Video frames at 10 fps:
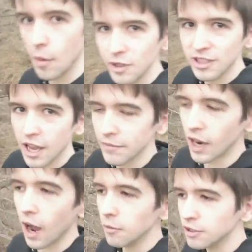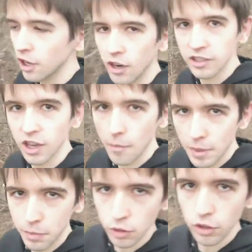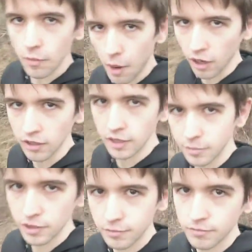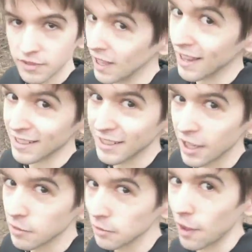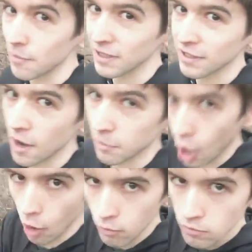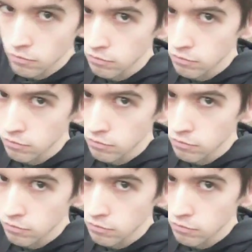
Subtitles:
Number 7. I will start a zombie poodle apocalypse. Say that 10 times without messing up. Go!